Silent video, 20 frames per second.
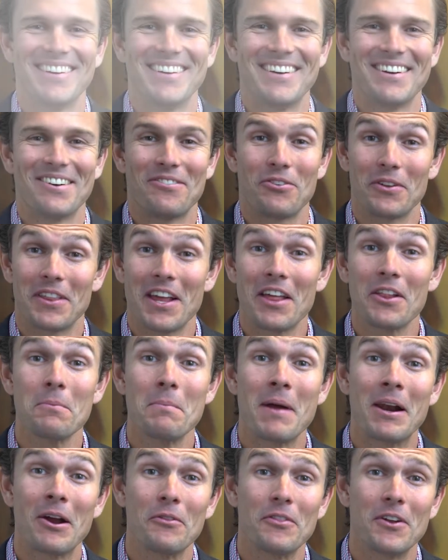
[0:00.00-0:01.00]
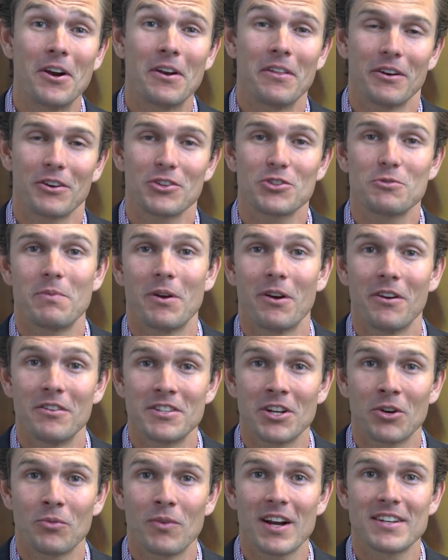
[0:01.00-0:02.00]
For the other men out there that are
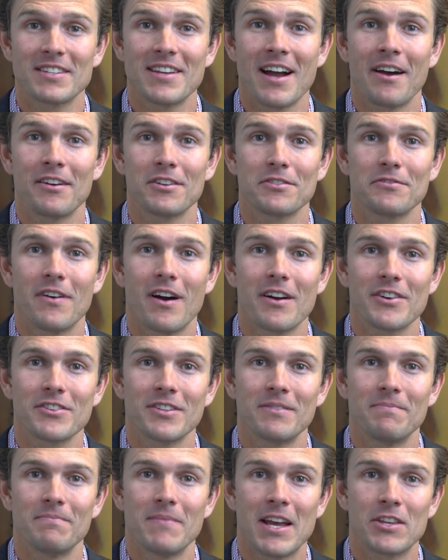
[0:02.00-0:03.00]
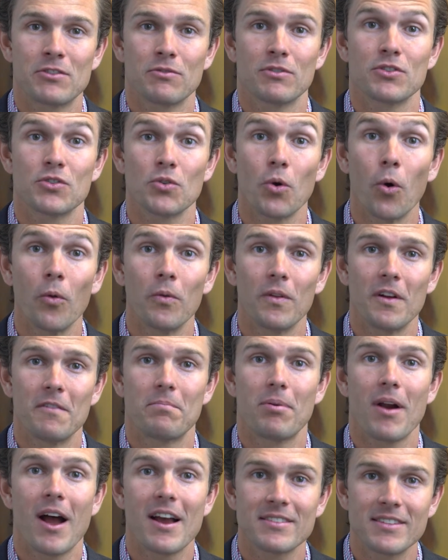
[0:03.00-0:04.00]
experiencing erectile dysfunction as a result
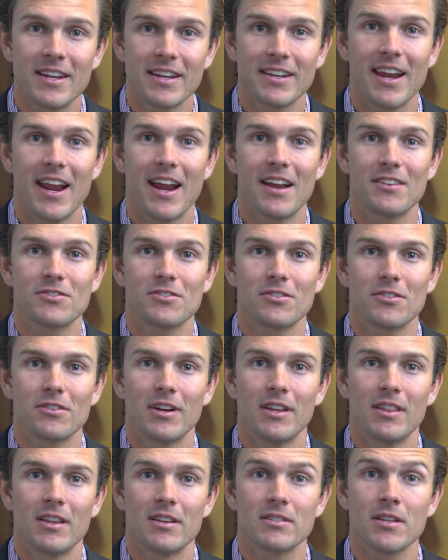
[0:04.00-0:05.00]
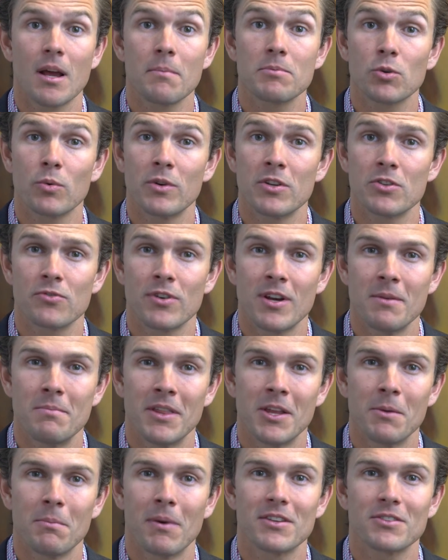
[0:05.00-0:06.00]
of prostate cancer and the subsequent
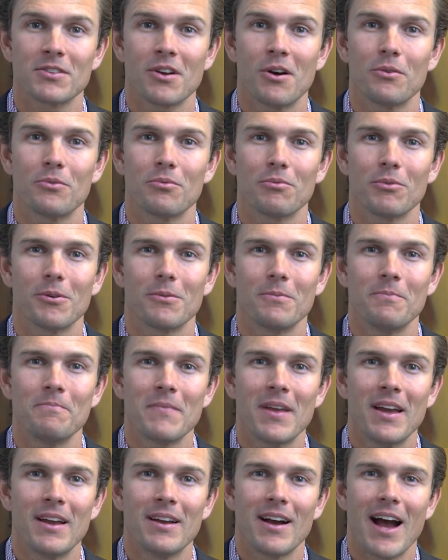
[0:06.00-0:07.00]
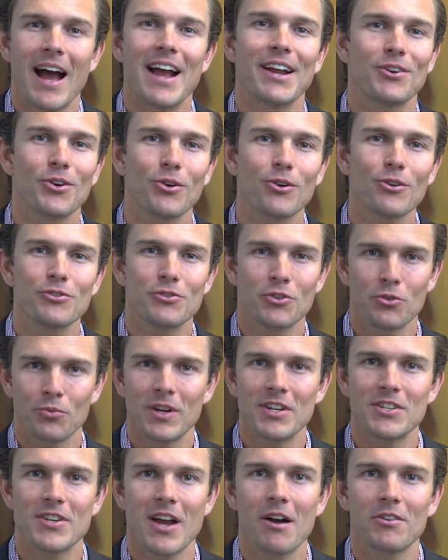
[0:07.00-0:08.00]
treatment you must go through, I encourage you to
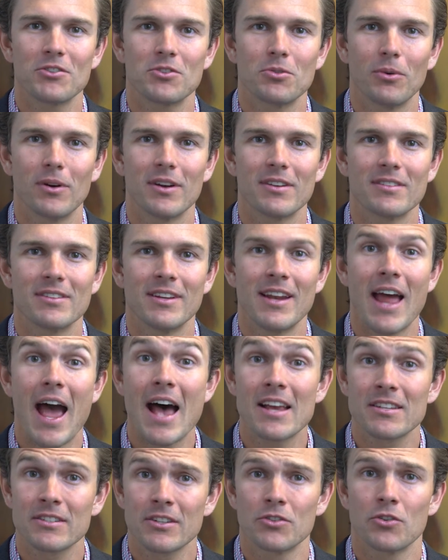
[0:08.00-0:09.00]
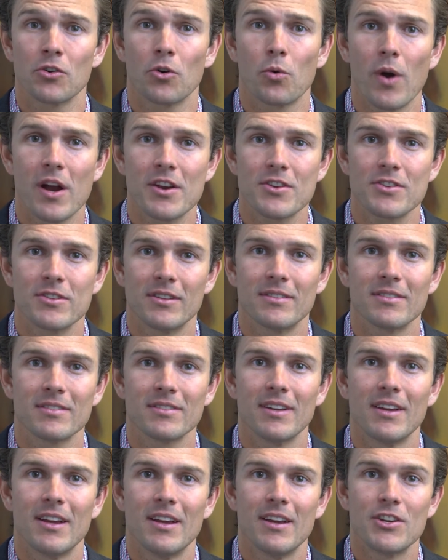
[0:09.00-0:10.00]
reach out to us and ask us your questions.
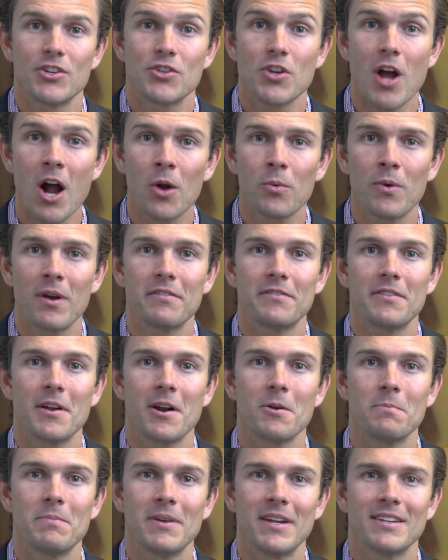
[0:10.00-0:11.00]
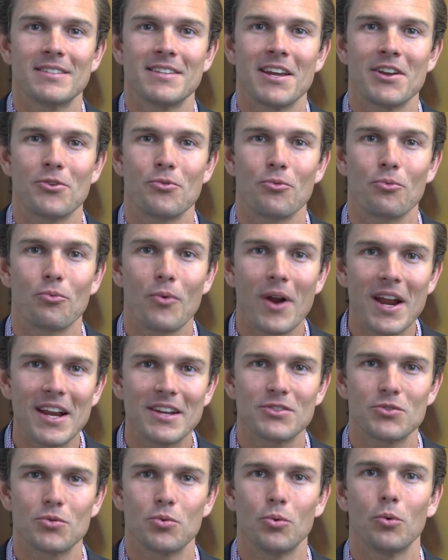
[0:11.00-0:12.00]
Shockwave therapy is a
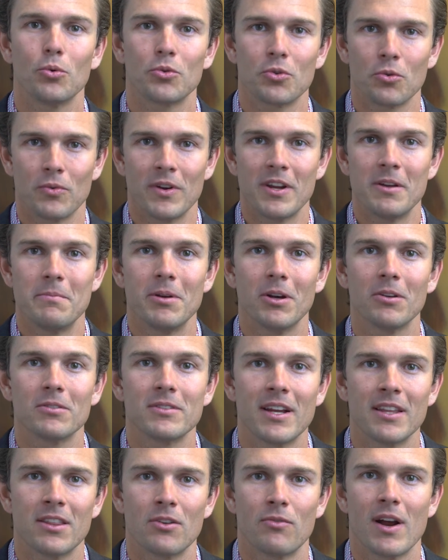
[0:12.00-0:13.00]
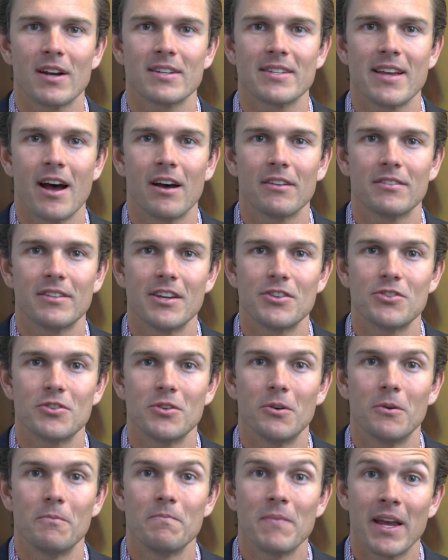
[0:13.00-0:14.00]
great tool to rehabilitate the erectile
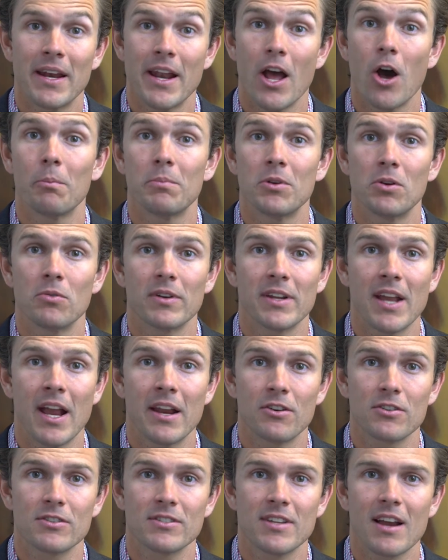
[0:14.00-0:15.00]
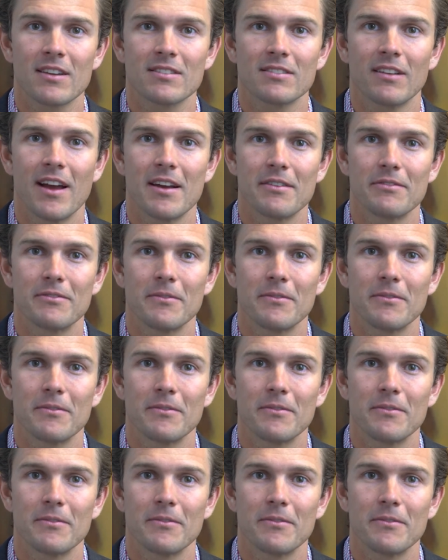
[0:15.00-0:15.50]
tissue and help you regain your sex life.